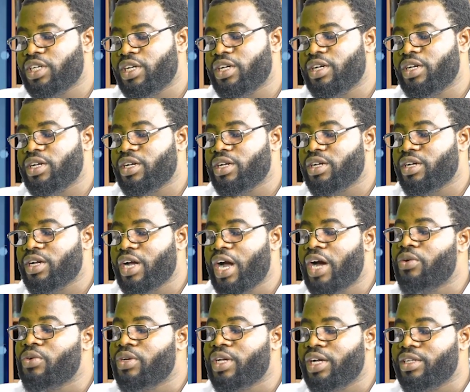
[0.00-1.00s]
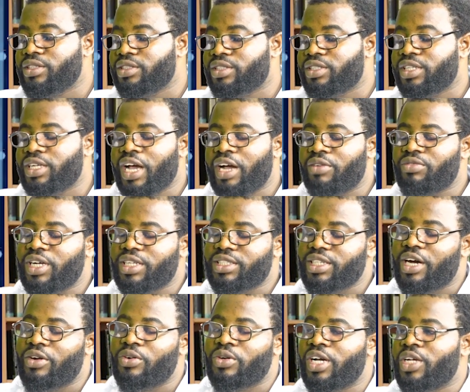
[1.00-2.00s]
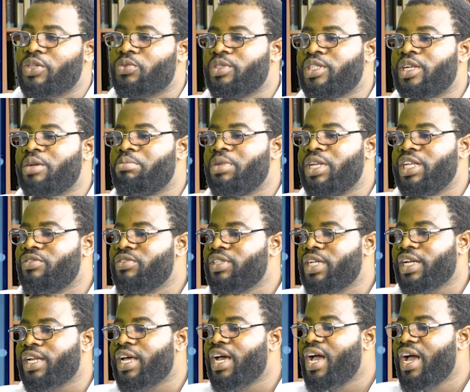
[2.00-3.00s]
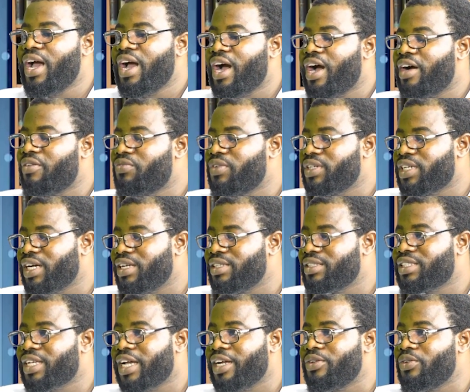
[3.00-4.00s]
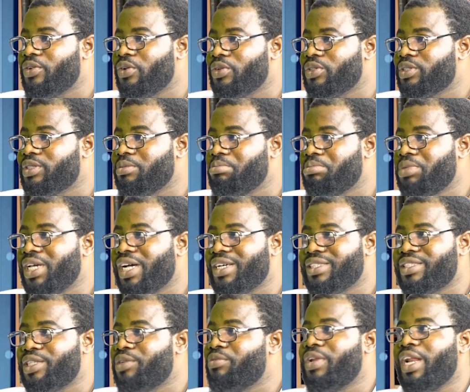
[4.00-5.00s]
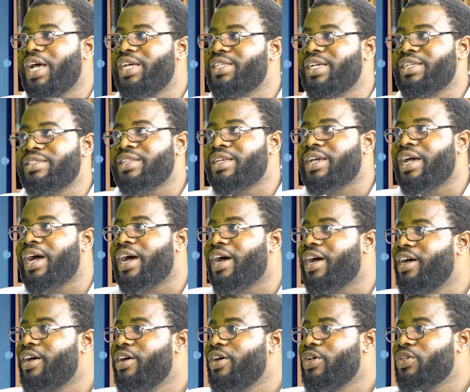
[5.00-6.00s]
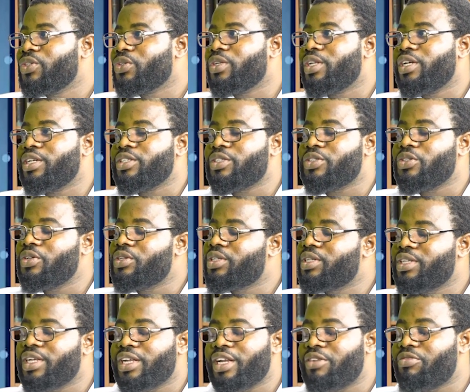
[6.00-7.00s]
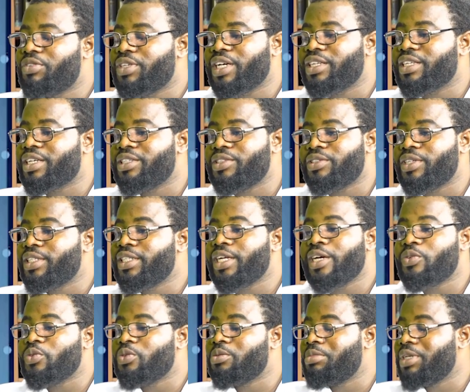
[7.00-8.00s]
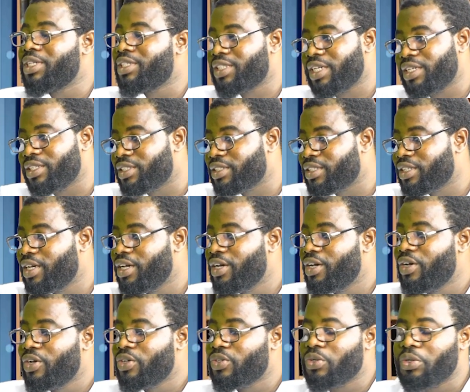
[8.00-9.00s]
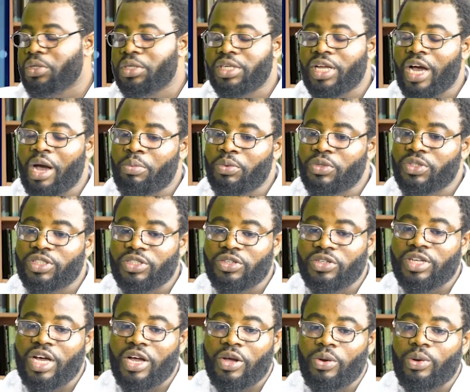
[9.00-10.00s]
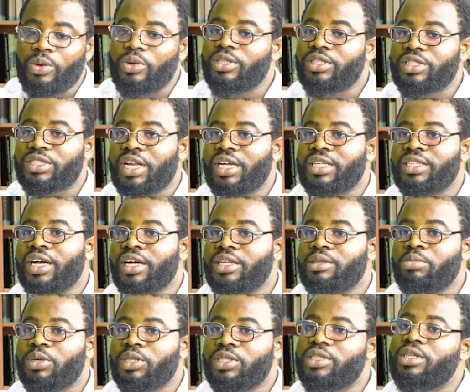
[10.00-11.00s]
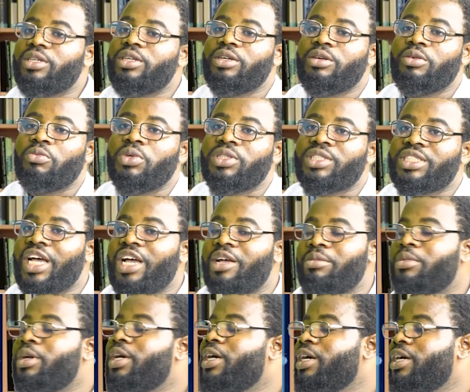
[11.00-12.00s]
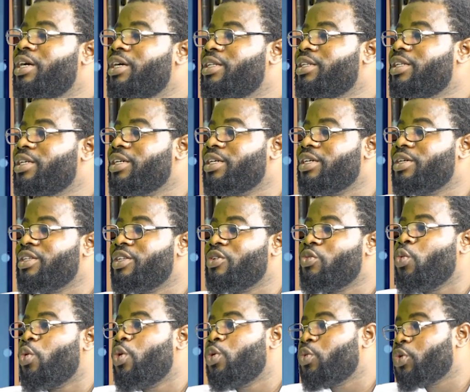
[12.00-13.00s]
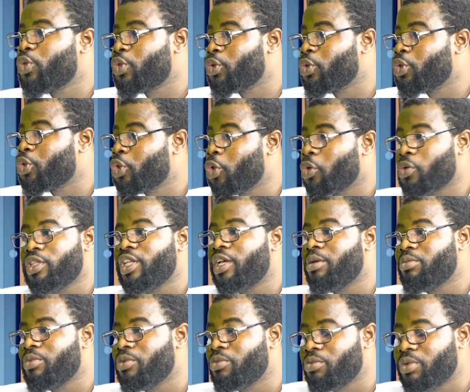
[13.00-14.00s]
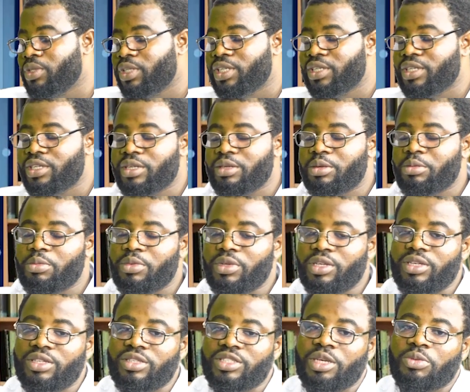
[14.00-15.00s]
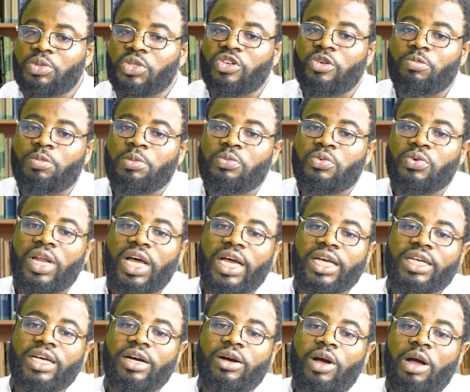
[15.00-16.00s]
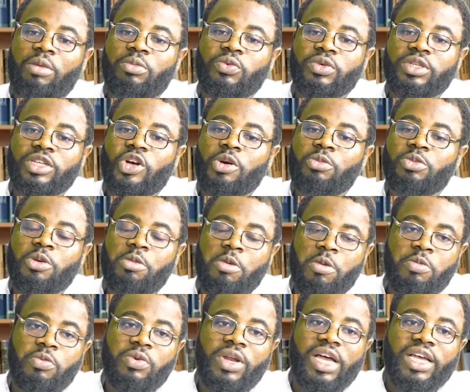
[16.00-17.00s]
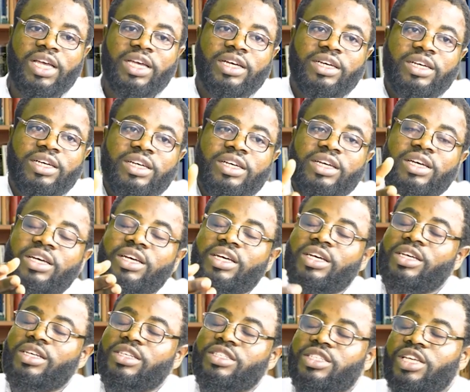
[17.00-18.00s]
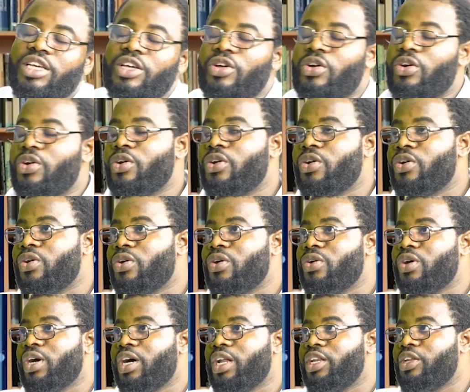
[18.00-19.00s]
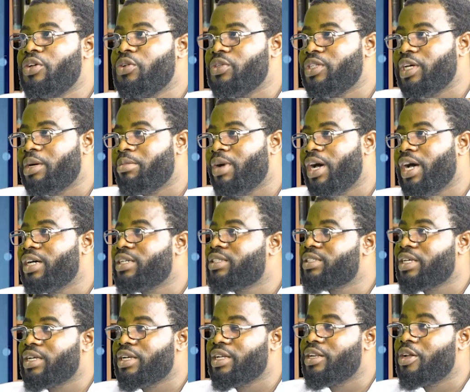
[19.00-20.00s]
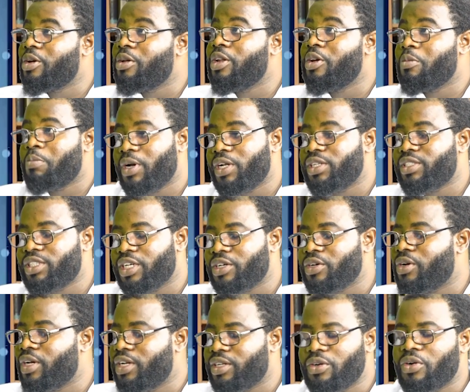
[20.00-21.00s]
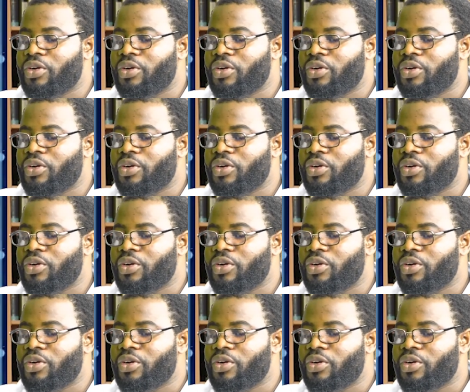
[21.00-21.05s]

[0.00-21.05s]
arrogance. They have that arrogance with them, believing that Africans cannot be as civilized as they are. So there is nothing an African can write that would make sense. So it happens in other colonies like that, but with time the world was to shock them with the inception of people like with the coming up of people like Senghor and Leon Damax, Leopard Senghor and